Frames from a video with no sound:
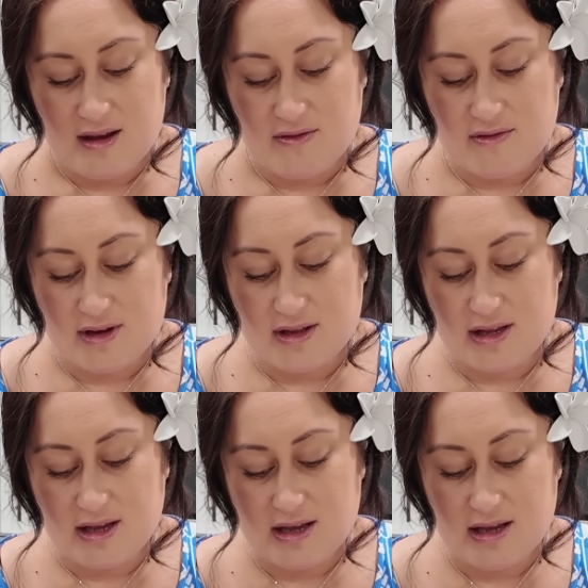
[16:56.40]

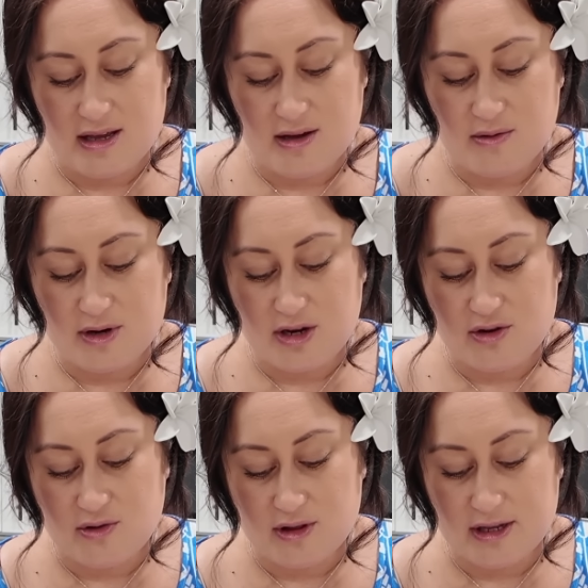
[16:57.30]
really, what do you
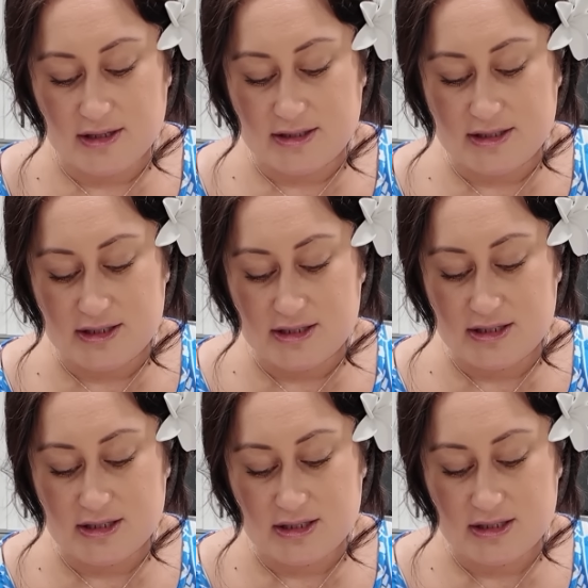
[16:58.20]
call it?
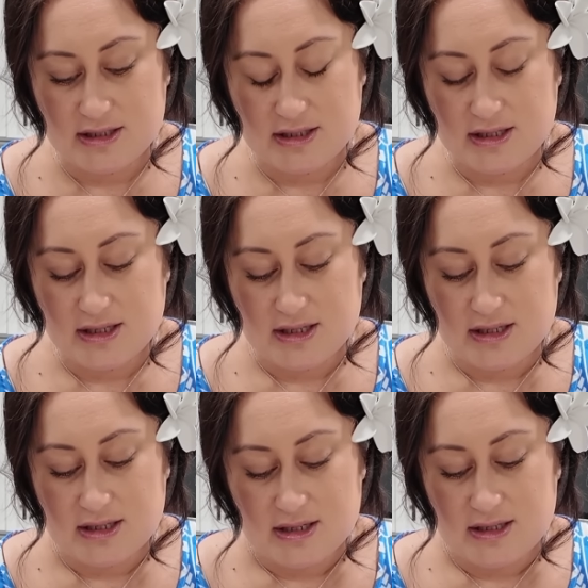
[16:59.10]

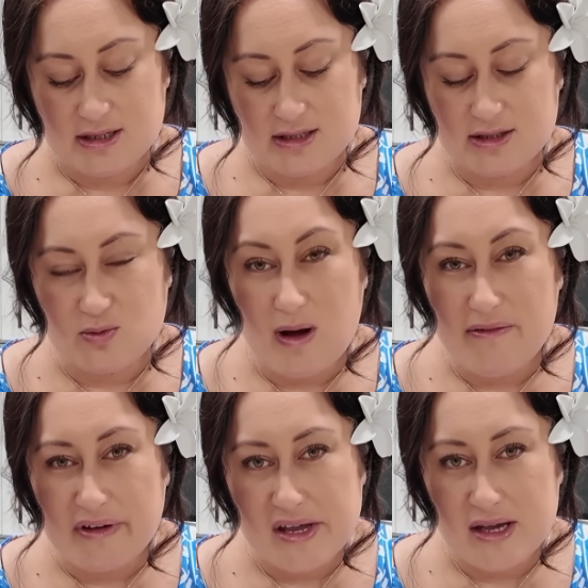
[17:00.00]

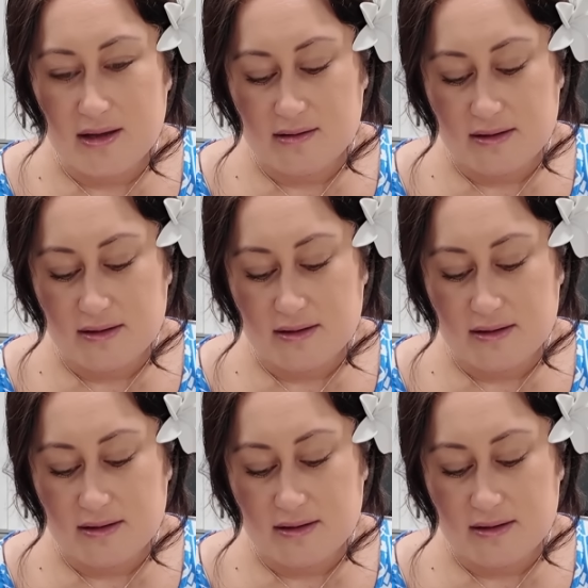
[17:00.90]
Suavaya.